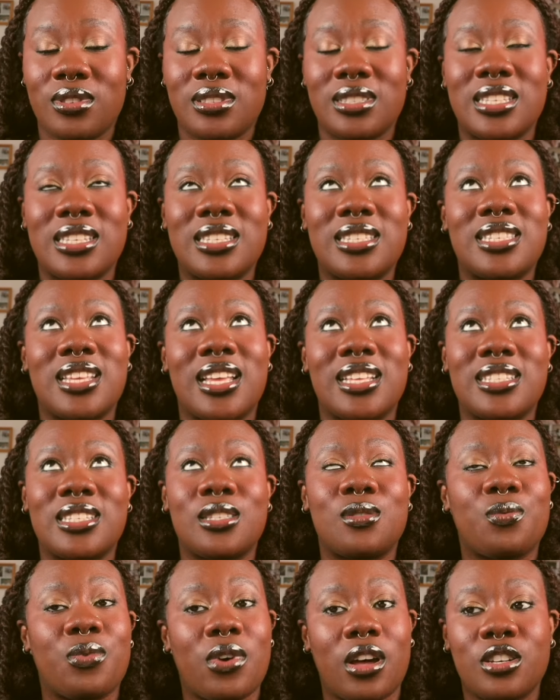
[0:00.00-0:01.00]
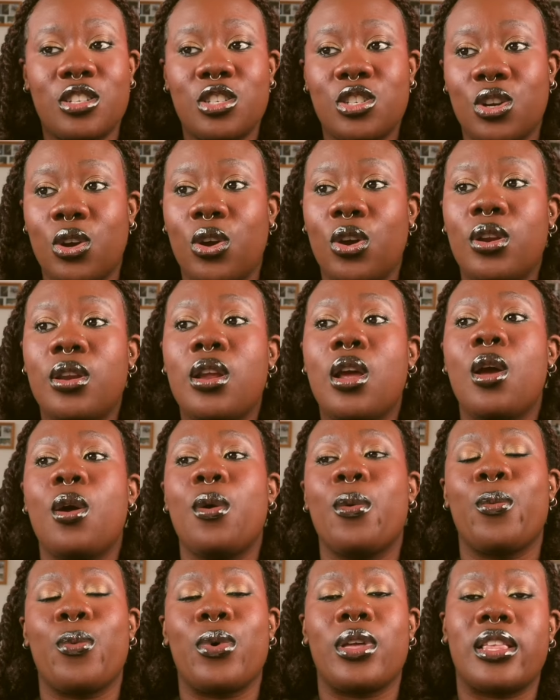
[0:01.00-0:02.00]
dissatisfaction
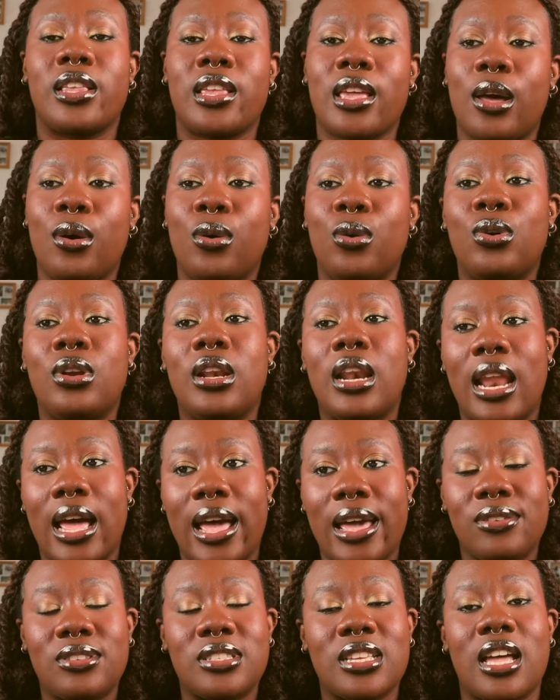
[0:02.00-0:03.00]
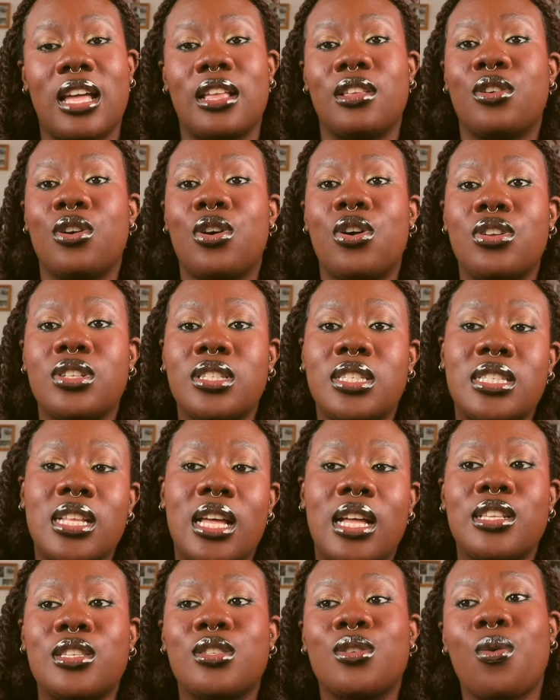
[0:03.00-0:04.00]
with their own lives and
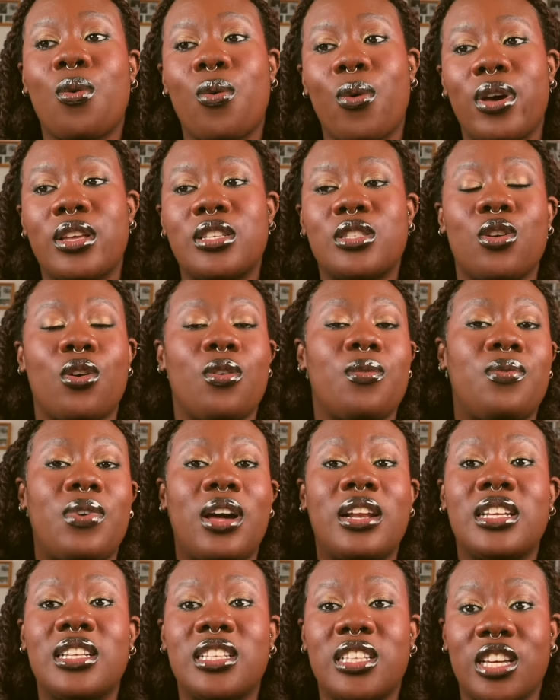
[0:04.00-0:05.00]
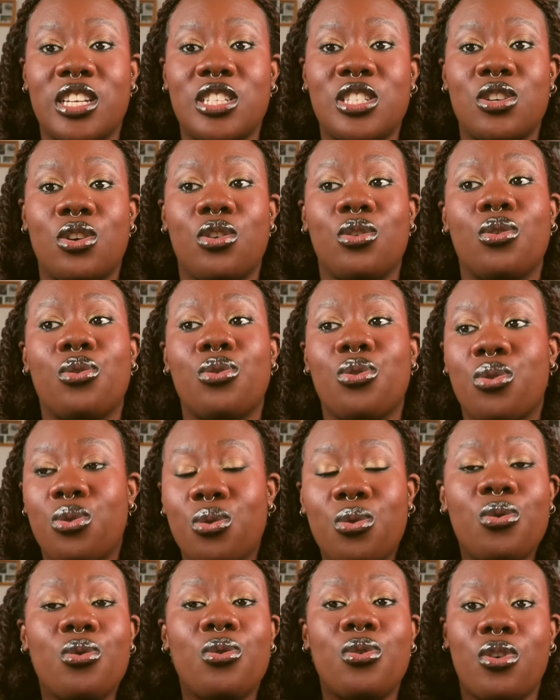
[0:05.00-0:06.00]
constant quest of validation
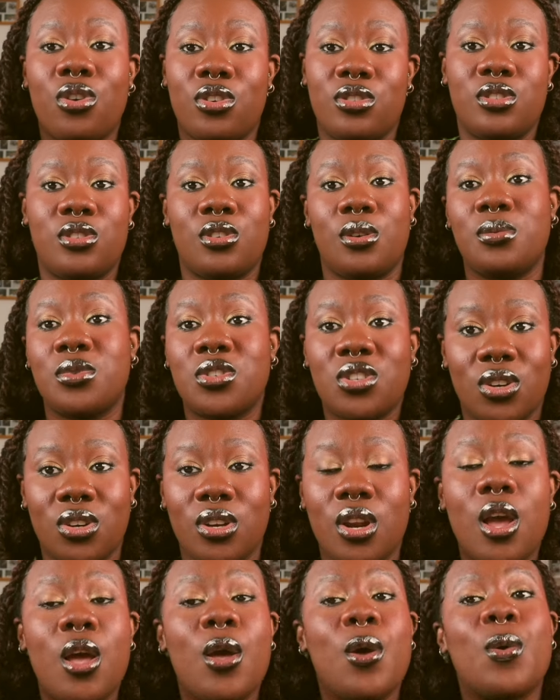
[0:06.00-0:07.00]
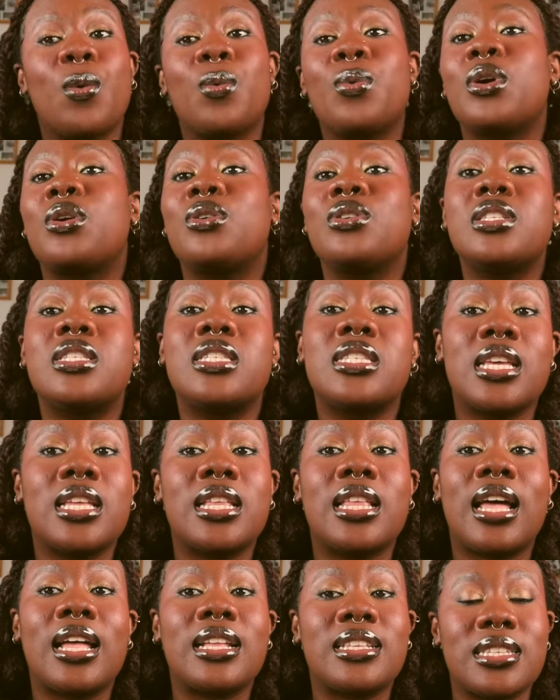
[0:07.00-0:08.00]
through consumption. We could see
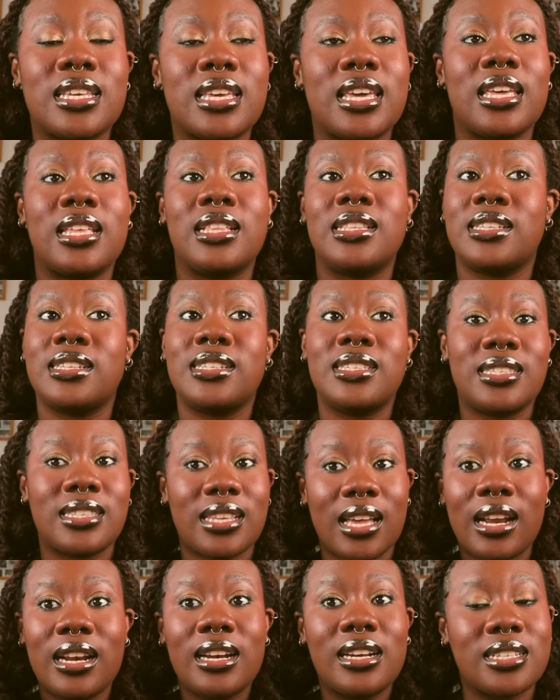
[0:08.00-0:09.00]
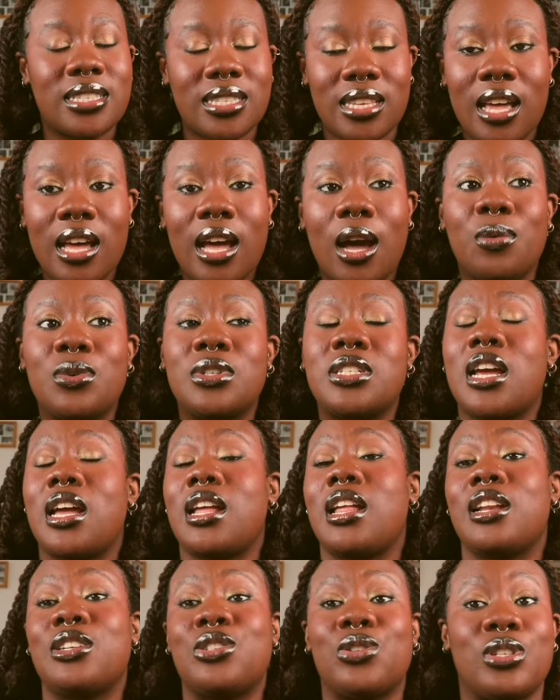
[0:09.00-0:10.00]
that in the Stanley saga, which I
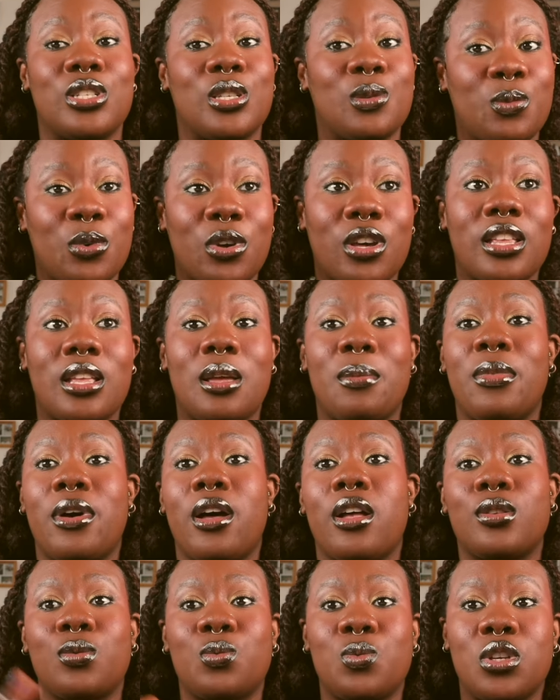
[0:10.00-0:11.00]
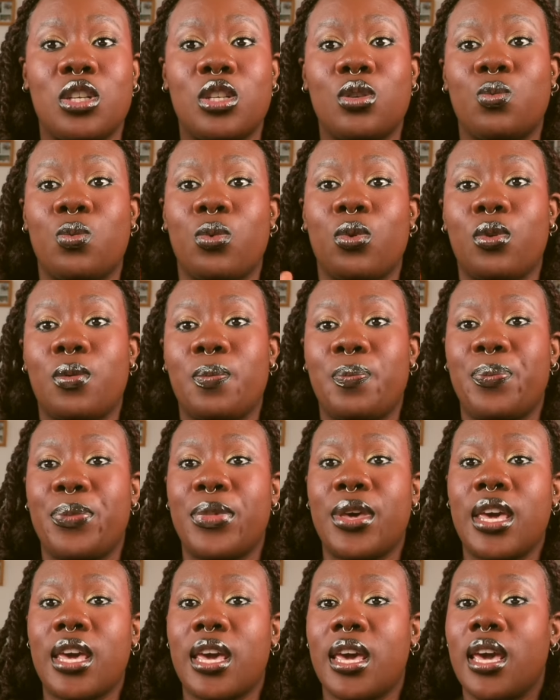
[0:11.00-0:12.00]
actually spoken about, which would
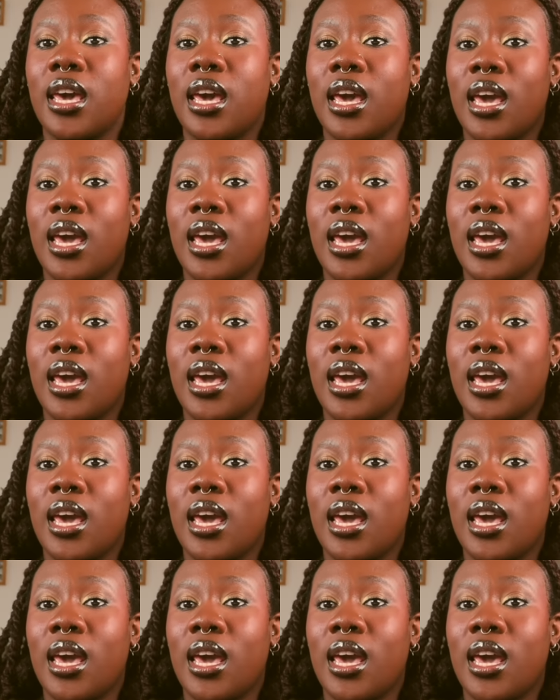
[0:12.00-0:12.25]
be,